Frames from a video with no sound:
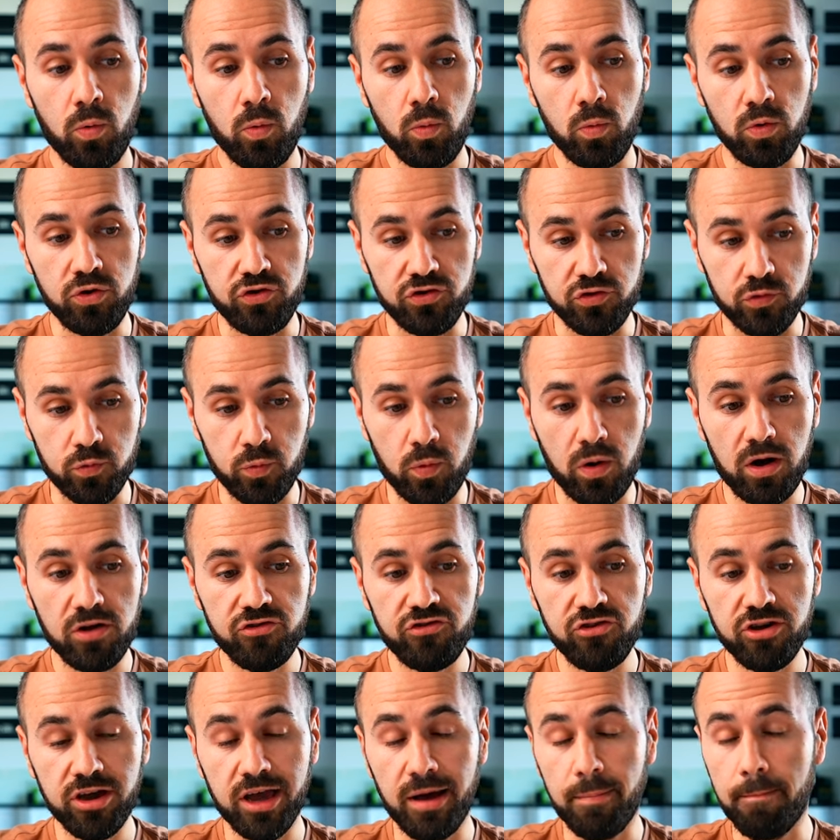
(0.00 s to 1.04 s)
which is
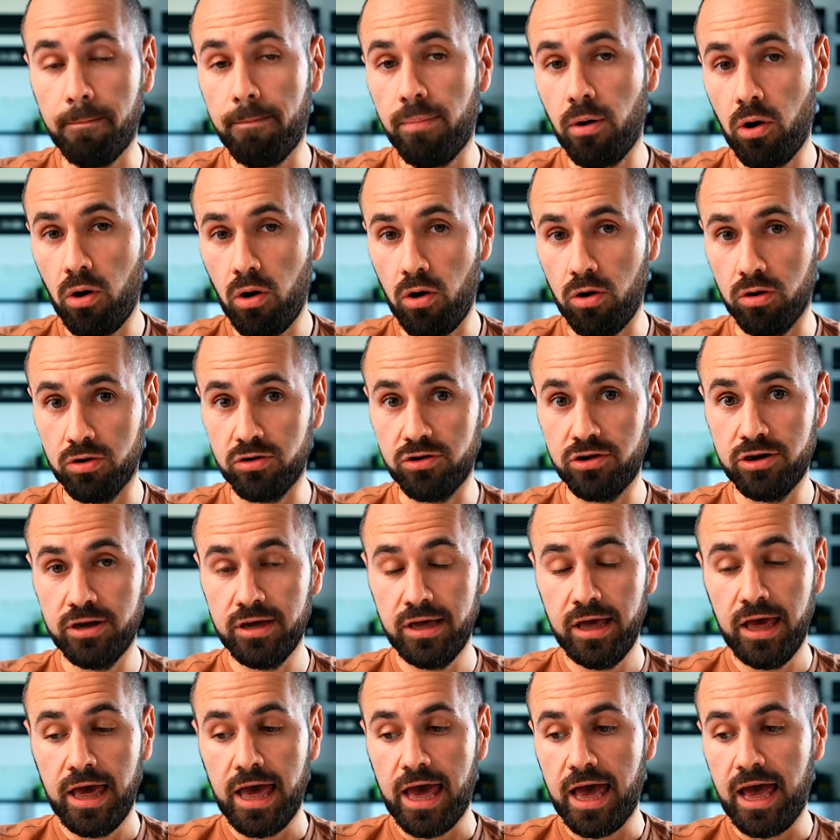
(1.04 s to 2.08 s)
watching a pond
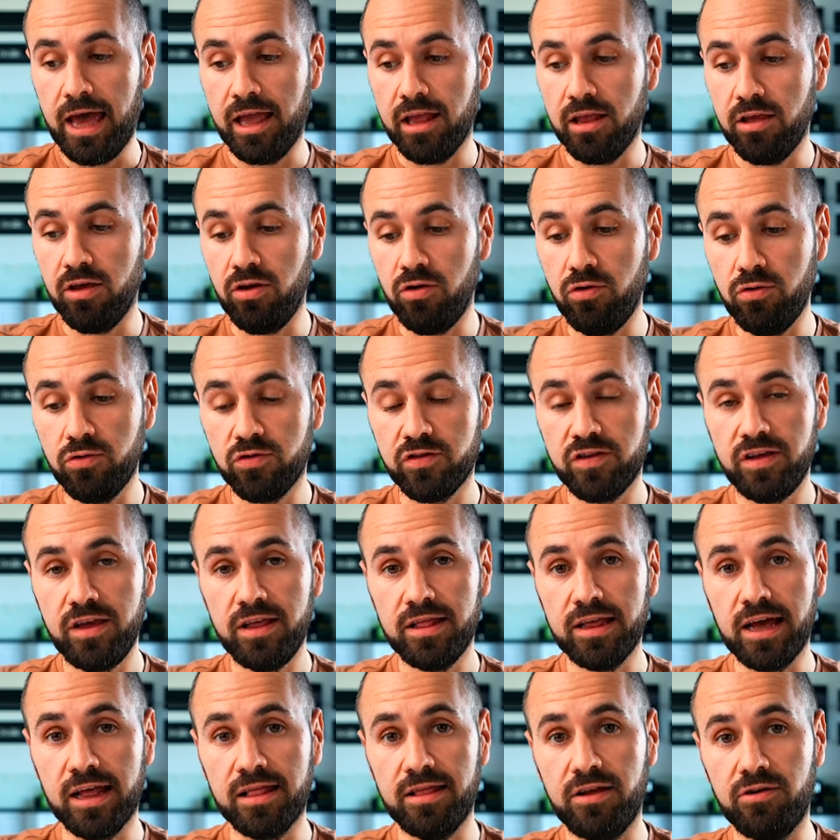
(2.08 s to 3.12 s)
and you see
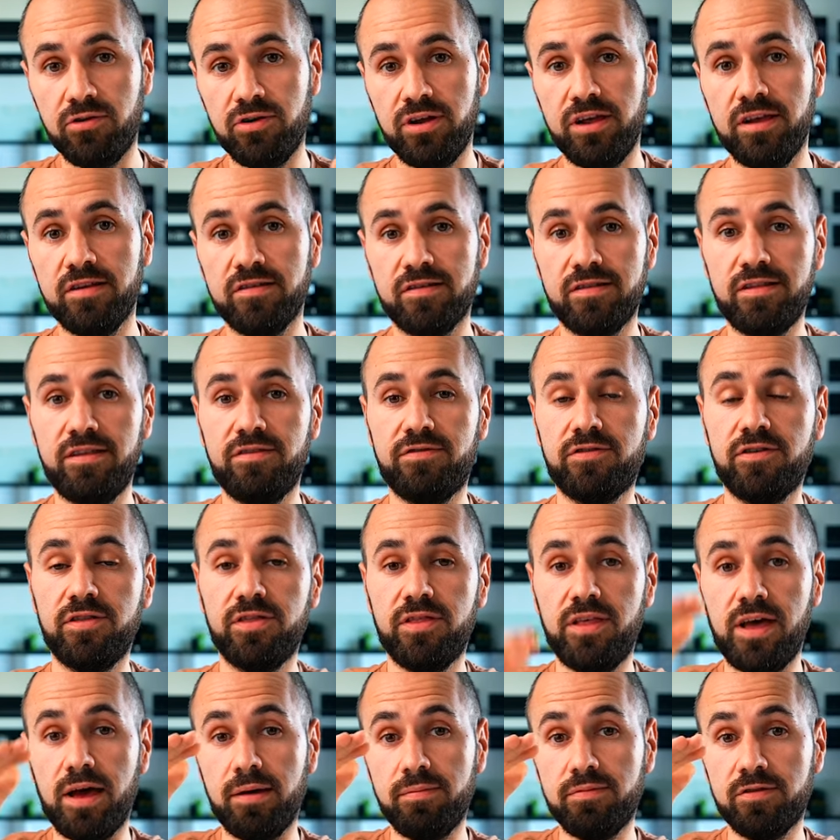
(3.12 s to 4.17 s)
that there is different
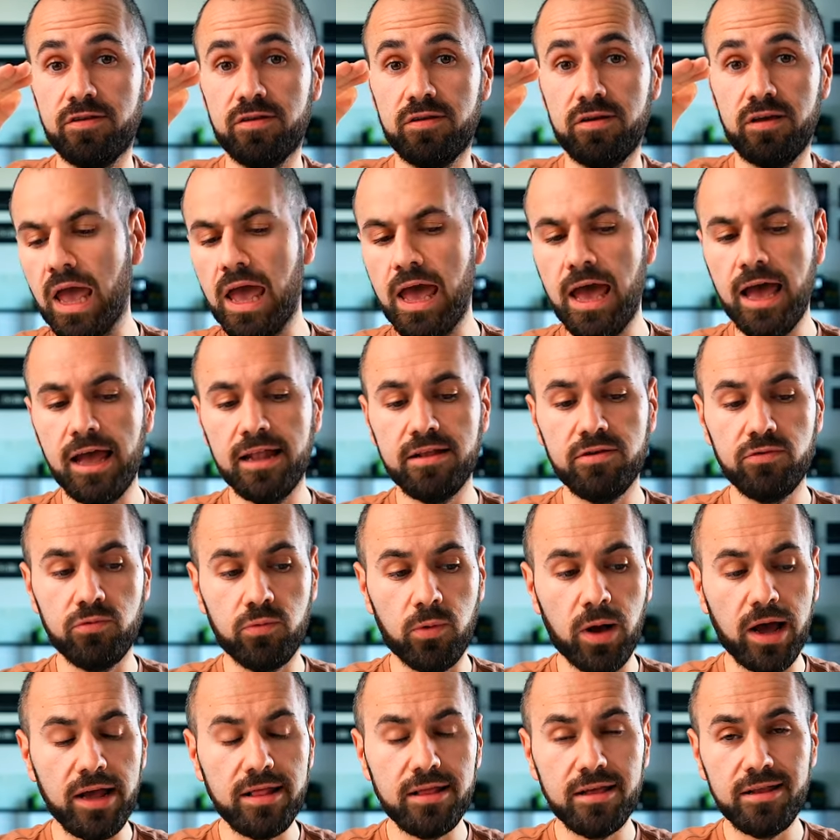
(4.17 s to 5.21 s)
depths and
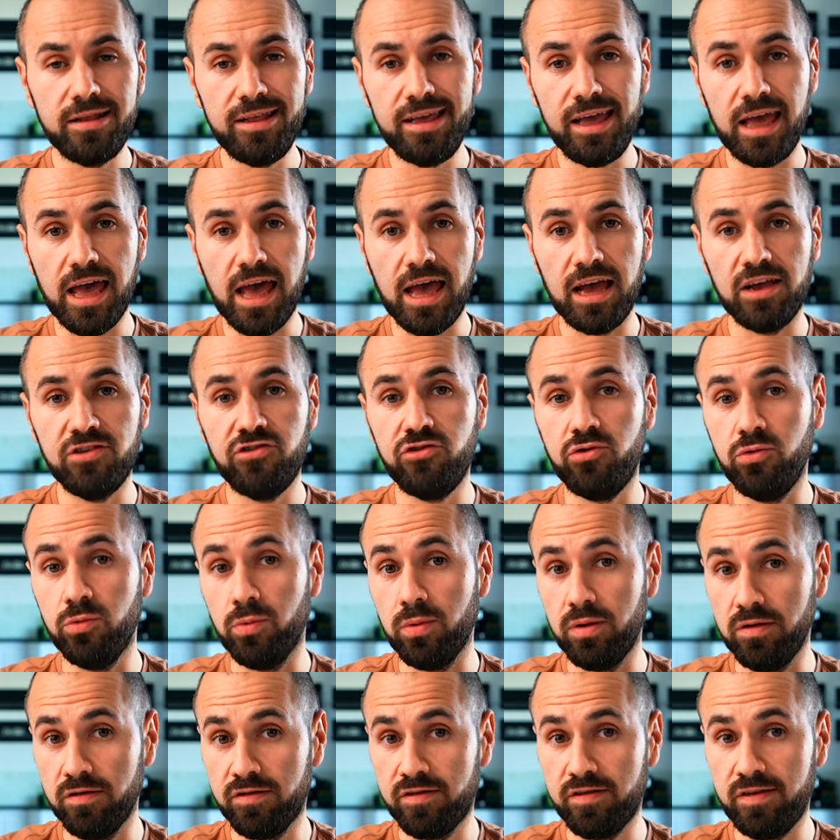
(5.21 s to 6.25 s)
right at the edge you
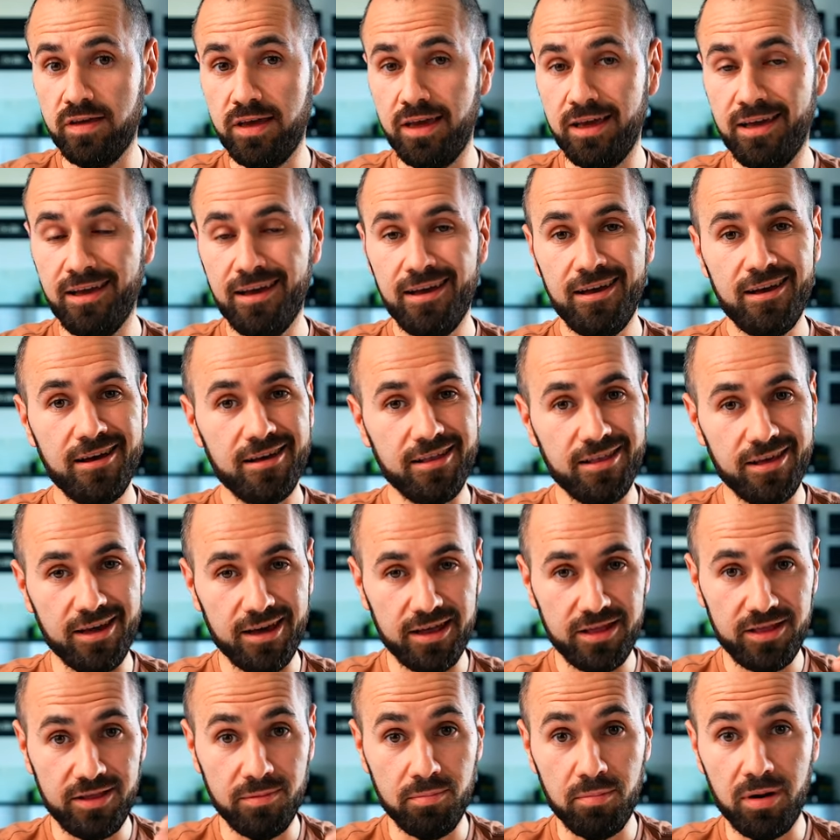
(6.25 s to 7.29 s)
will see the,
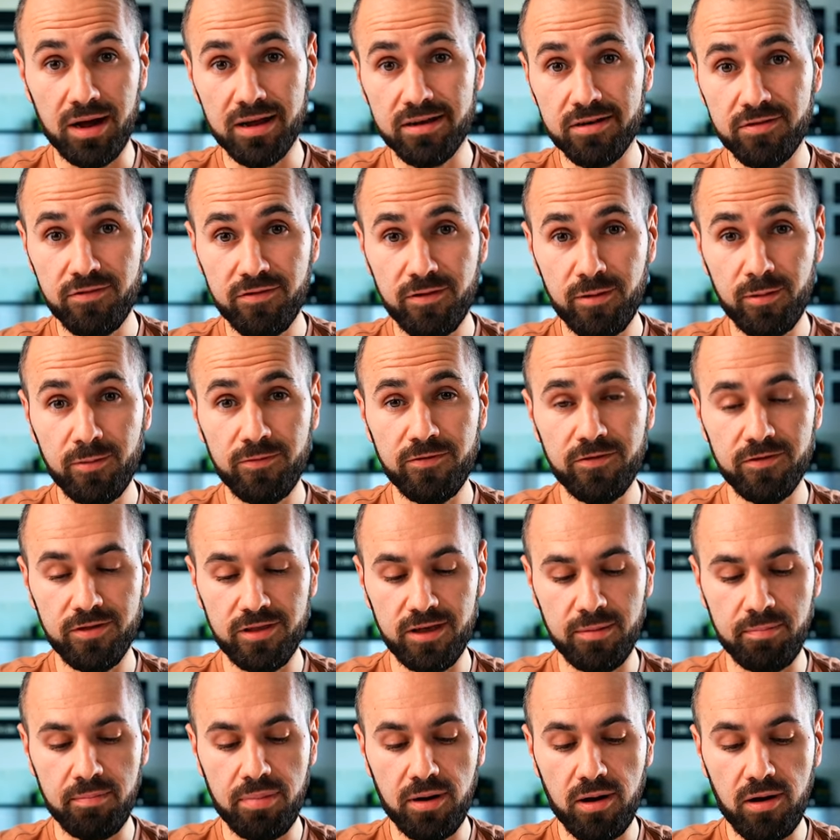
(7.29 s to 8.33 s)
the bottom of
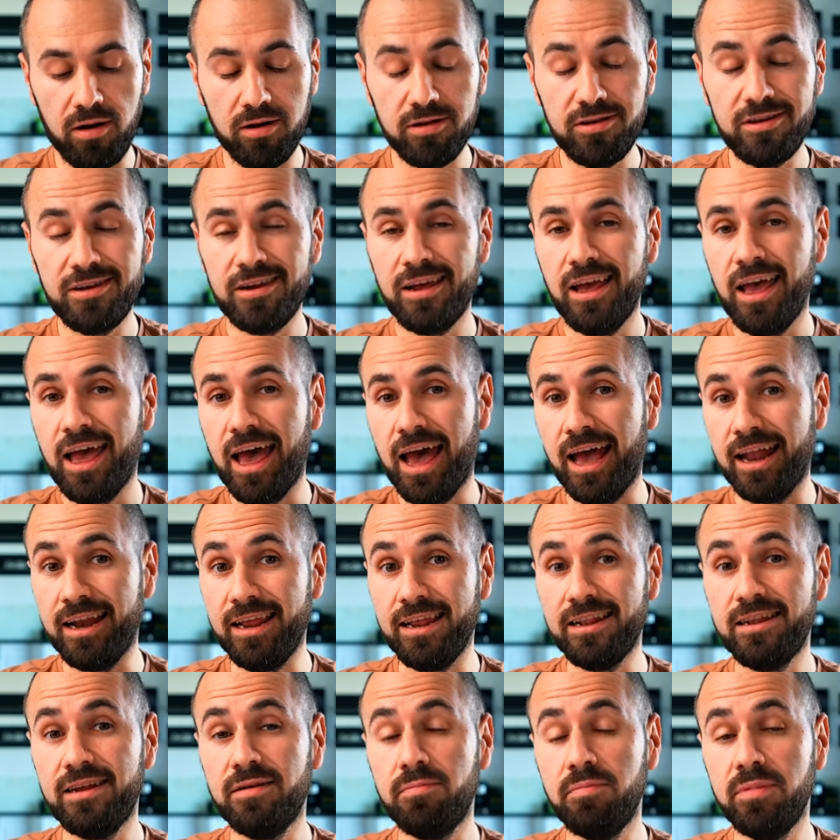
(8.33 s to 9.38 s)
the pond and
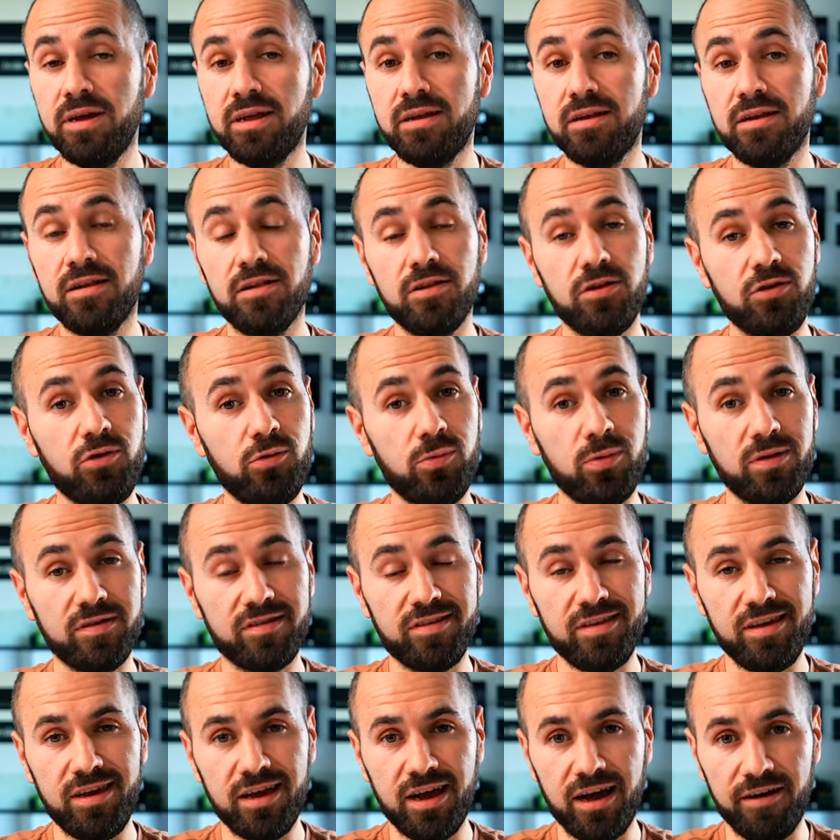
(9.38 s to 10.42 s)
in the middle you will
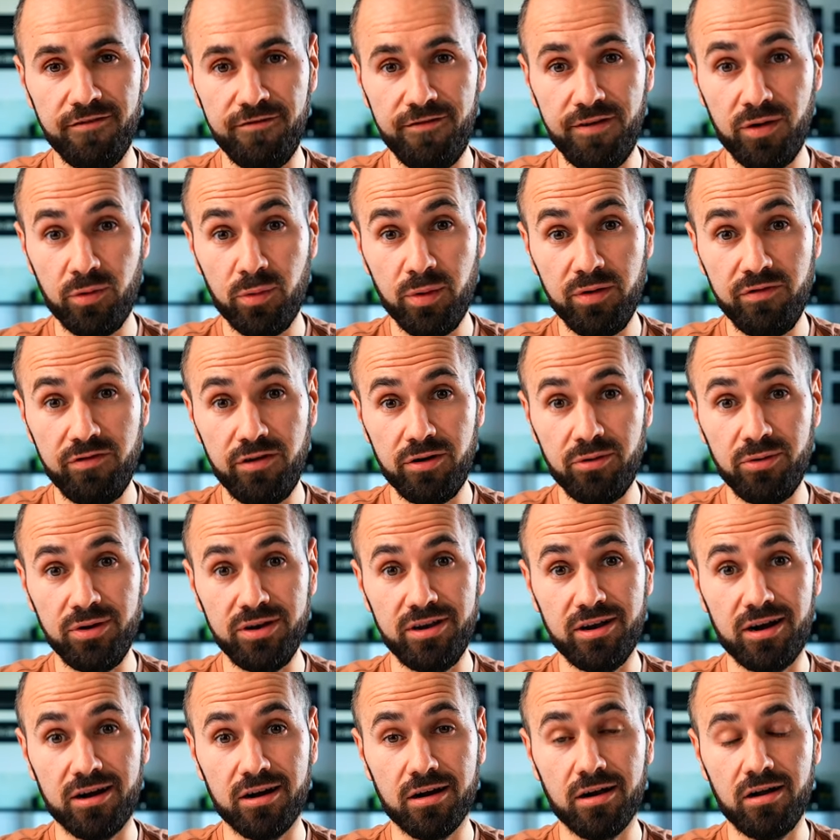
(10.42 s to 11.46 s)
see a very very
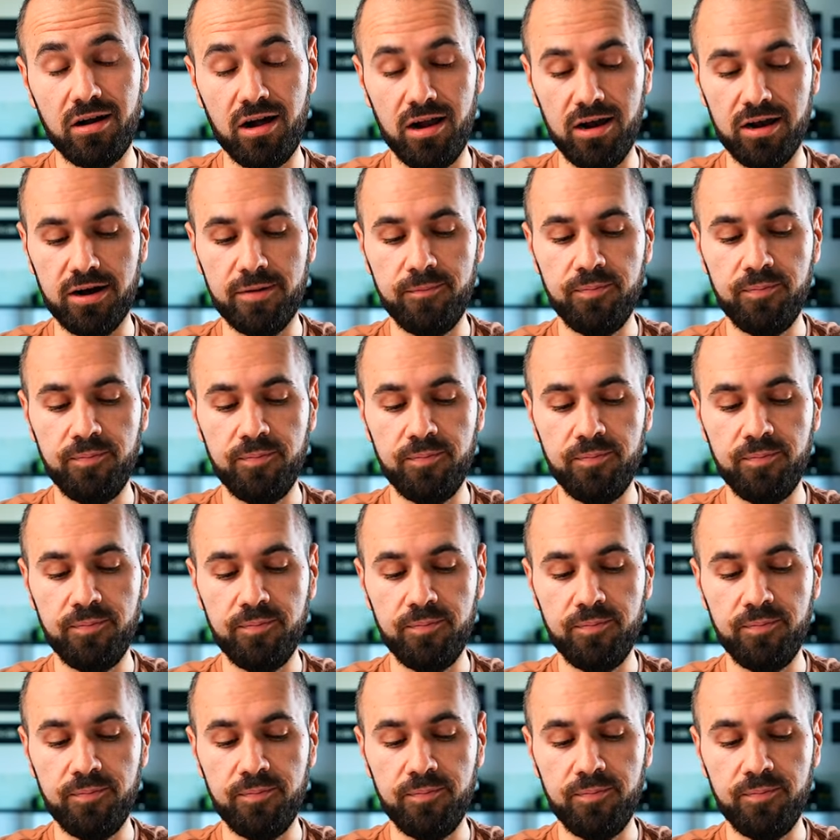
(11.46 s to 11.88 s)
dark color.